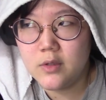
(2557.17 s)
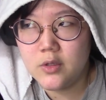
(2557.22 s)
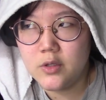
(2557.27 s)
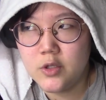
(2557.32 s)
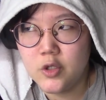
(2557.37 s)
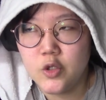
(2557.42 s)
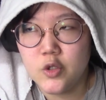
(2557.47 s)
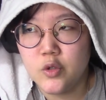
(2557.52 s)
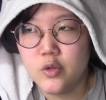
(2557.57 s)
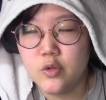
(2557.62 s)

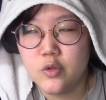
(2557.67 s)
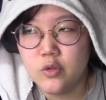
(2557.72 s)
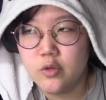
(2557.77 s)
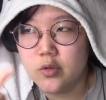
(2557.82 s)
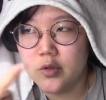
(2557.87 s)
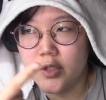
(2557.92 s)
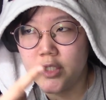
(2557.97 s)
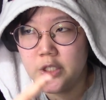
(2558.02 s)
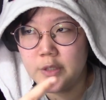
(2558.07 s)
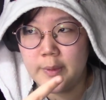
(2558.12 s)

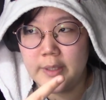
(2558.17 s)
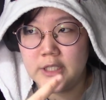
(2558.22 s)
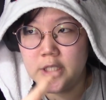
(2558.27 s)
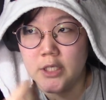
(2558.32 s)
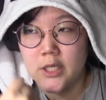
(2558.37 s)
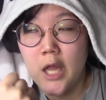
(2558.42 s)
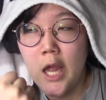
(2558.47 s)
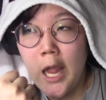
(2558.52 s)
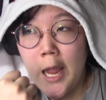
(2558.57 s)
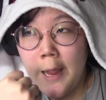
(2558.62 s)
2 situations,
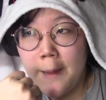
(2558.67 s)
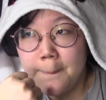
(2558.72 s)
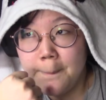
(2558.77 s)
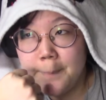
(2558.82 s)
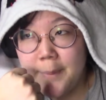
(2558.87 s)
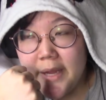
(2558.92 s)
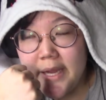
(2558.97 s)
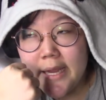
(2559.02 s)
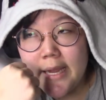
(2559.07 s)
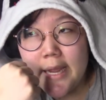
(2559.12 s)

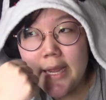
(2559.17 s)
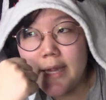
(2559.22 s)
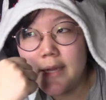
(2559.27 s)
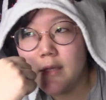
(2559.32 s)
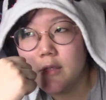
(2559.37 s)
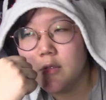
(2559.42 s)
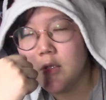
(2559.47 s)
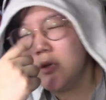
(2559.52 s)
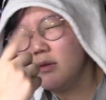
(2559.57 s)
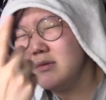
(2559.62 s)
be it
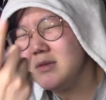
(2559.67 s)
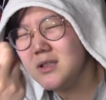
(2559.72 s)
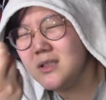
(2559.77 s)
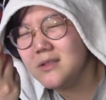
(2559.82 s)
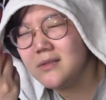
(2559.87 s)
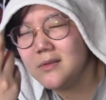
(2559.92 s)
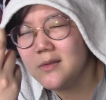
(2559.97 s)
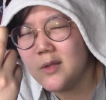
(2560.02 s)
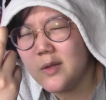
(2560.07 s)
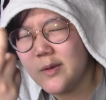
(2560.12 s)

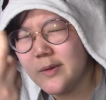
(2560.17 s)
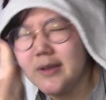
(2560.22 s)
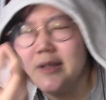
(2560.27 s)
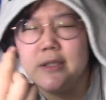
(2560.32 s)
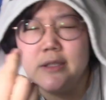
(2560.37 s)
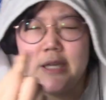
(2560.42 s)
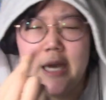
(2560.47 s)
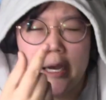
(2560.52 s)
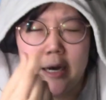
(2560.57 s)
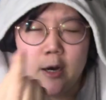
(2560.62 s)

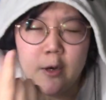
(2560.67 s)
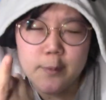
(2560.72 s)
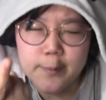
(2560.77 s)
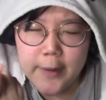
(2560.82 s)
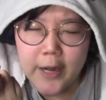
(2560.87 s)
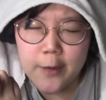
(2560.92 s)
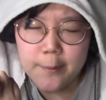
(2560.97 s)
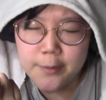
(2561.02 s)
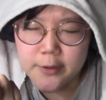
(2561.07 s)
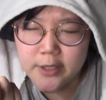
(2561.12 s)

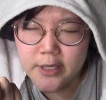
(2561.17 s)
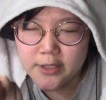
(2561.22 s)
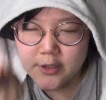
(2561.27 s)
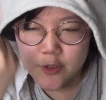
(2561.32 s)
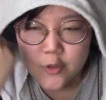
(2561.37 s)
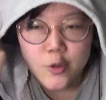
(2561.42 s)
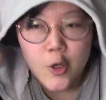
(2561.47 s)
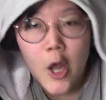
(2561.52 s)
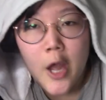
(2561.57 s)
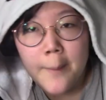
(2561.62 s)
I'll put it at
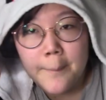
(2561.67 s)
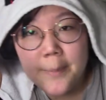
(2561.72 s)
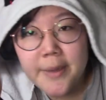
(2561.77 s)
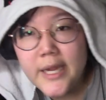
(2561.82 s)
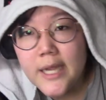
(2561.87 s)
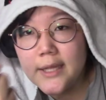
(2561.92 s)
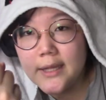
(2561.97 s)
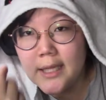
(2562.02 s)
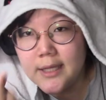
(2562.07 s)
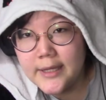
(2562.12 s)
2. Be
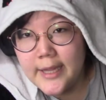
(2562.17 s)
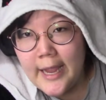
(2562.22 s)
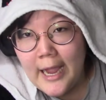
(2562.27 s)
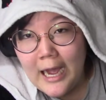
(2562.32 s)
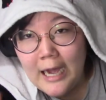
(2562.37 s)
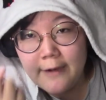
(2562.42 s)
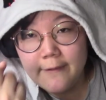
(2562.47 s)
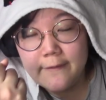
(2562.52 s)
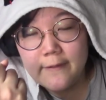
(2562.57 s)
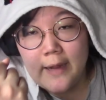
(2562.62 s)
it that they
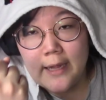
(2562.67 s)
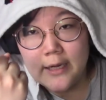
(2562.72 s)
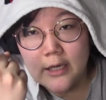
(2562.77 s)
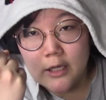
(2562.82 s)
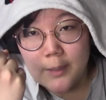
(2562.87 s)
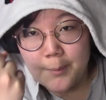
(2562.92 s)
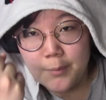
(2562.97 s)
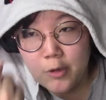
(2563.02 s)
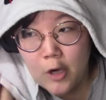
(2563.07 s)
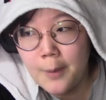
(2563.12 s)
have like a
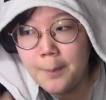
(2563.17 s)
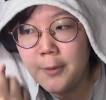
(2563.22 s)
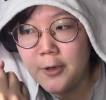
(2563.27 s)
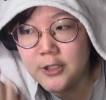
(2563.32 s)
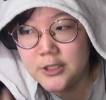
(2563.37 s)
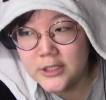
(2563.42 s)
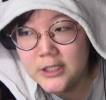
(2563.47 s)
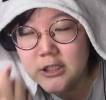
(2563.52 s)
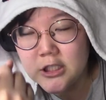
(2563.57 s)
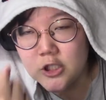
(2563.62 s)
proper
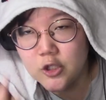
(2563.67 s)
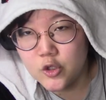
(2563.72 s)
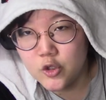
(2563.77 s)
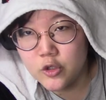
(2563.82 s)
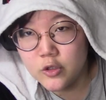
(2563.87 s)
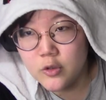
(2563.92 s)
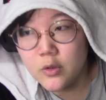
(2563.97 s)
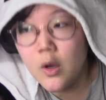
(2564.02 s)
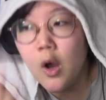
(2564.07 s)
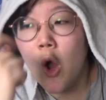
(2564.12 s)
season
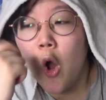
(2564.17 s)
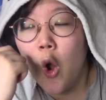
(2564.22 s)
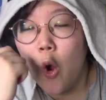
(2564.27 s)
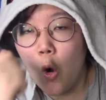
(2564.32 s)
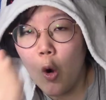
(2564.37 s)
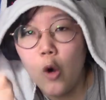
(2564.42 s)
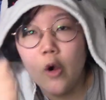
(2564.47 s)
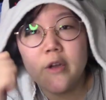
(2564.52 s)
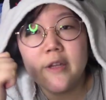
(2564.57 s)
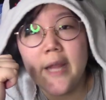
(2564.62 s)
2,
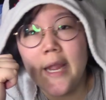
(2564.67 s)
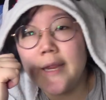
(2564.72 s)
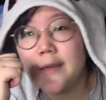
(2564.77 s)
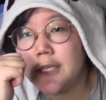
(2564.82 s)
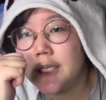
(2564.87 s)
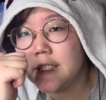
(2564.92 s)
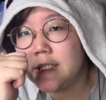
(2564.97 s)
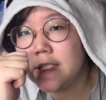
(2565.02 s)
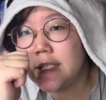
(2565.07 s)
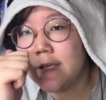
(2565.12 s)
or they
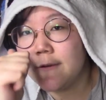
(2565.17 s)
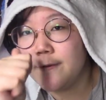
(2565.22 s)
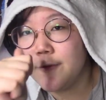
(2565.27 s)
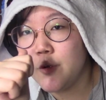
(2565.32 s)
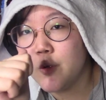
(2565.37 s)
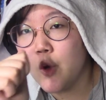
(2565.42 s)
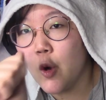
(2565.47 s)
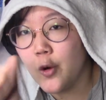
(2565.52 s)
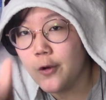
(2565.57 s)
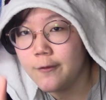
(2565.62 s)
just give
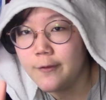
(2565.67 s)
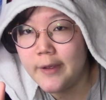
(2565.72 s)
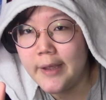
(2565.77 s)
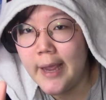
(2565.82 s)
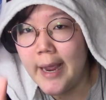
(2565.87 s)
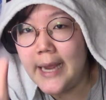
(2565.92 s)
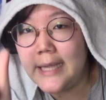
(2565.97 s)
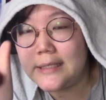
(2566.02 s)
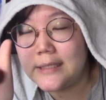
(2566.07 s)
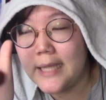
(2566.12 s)
you
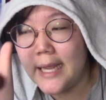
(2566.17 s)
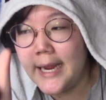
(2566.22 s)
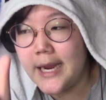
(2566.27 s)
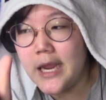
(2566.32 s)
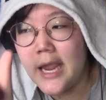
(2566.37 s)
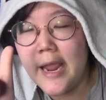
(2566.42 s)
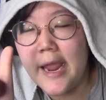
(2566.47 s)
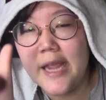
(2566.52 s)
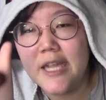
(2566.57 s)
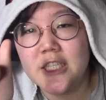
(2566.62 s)
OVAs,
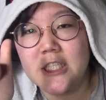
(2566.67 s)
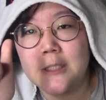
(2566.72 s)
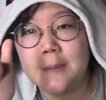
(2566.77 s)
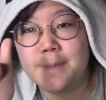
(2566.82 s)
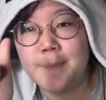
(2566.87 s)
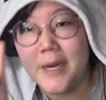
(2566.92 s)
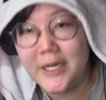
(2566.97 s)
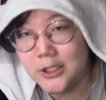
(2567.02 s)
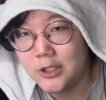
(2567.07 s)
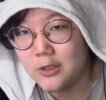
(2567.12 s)
aka
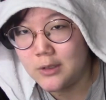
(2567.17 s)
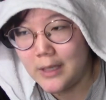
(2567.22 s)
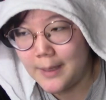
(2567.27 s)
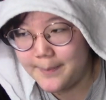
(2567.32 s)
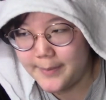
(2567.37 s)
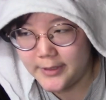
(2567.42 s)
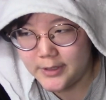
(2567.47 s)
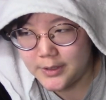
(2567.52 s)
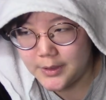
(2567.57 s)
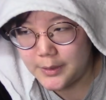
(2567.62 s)
special
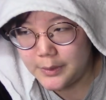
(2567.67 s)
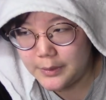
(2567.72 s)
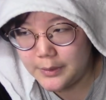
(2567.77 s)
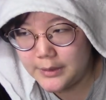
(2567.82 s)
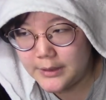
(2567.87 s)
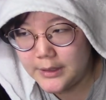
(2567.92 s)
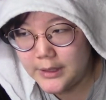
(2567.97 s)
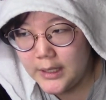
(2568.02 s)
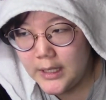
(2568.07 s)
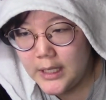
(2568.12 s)

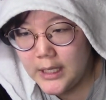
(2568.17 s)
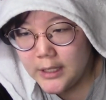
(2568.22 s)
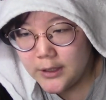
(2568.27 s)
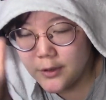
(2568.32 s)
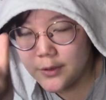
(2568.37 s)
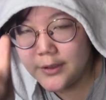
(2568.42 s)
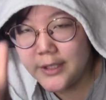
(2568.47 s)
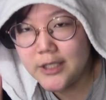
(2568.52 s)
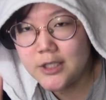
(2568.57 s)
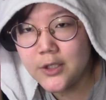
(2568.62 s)
episodes.
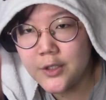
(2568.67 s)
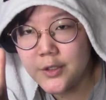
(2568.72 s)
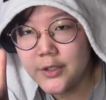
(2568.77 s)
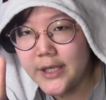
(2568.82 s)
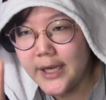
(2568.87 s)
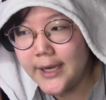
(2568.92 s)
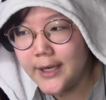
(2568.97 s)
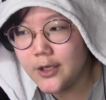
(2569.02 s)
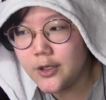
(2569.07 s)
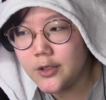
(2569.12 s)
So this could
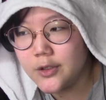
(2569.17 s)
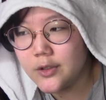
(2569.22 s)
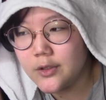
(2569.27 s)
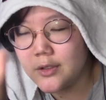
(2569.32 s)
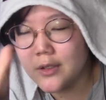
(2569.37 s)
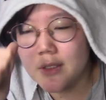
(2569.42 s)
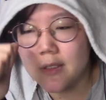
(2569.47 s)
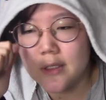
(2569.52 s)
include